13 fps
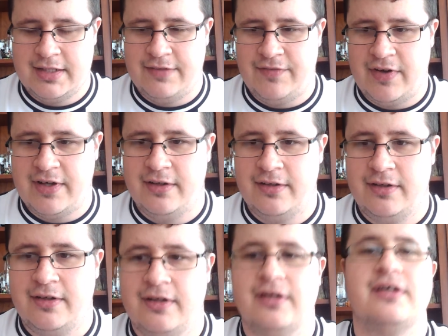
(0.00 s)

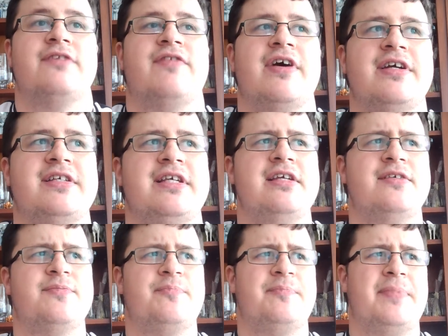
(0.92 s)

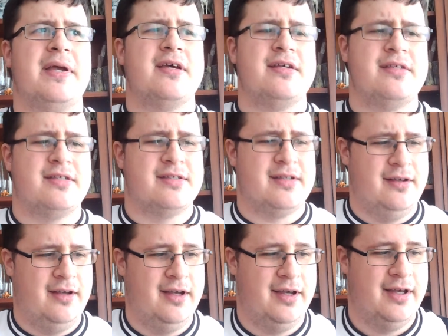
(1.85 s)
devices, because
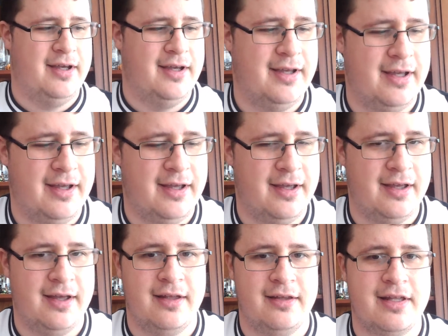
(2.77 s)

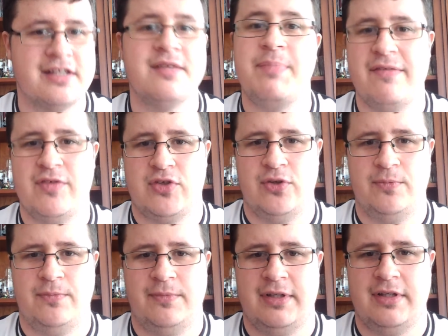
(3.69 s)
there's a bit
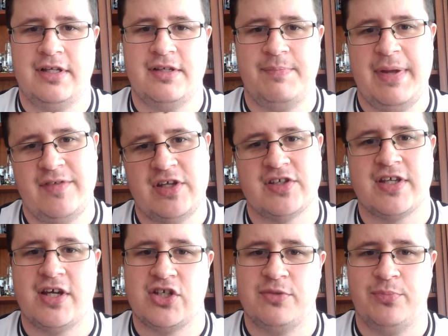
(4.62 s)
of a
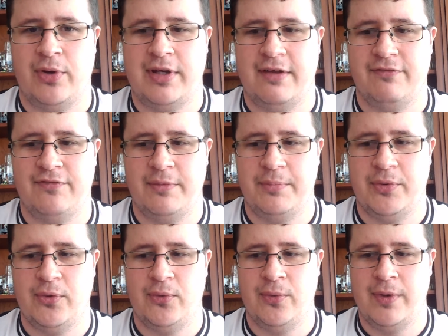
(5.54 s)
discussion point in
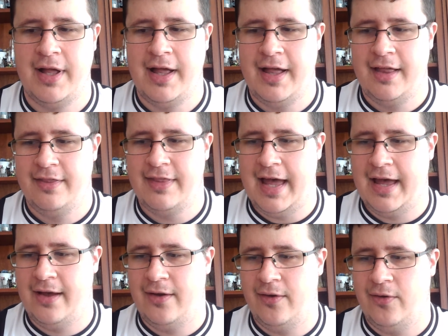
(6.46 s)
football
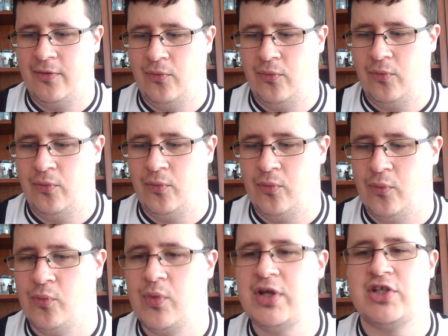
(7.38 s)
that
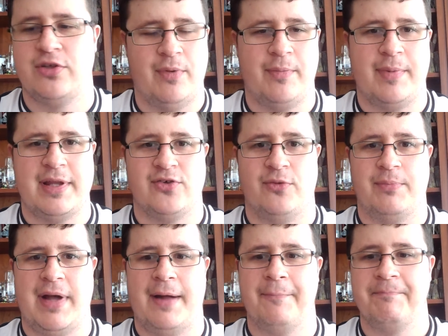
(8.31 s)
we should probably
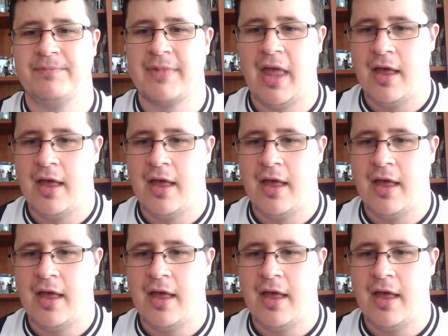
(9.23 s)
talk about.